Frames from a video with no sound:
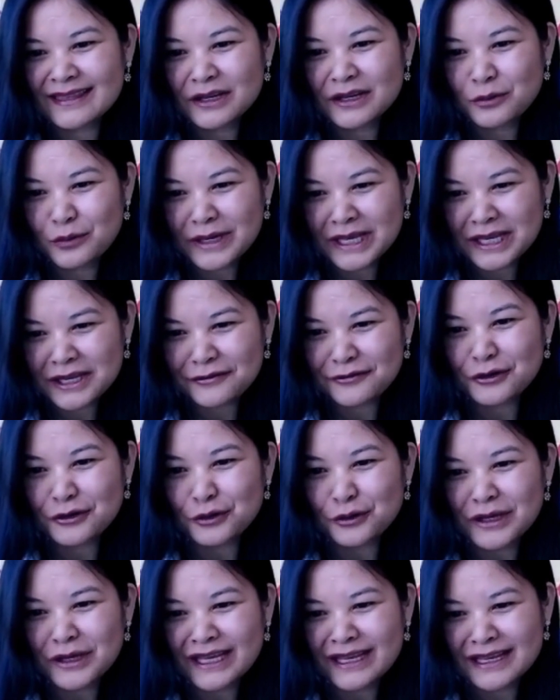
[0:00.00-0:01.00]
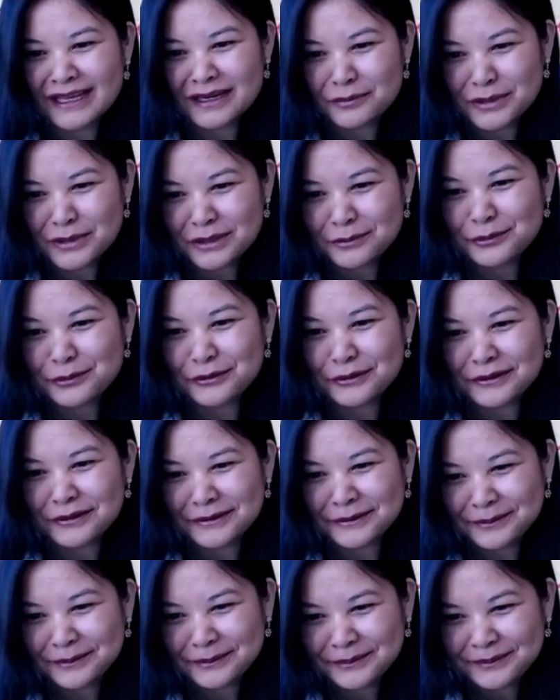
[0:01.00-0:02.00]
ethnic way of cooking in
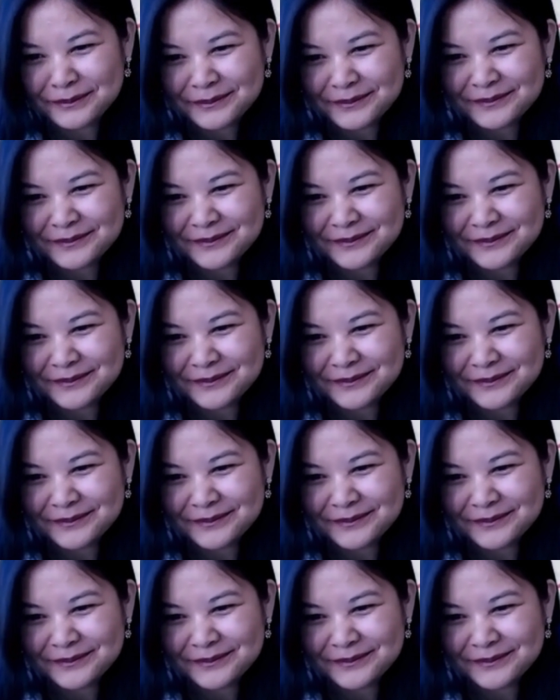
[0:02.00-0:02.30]
Manipur.